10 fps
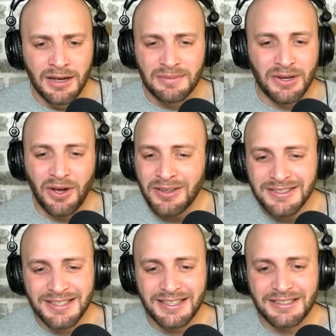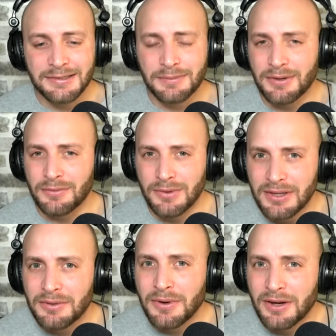but Colin Sexton's playing
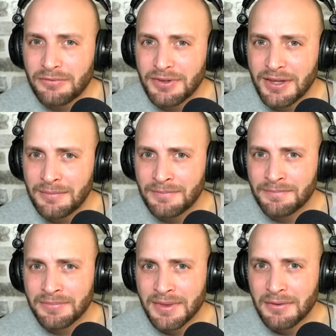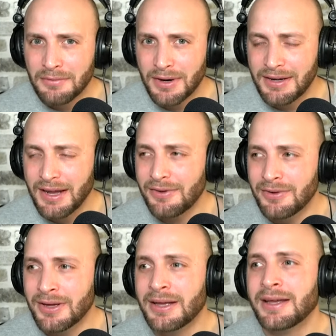really well for them right now,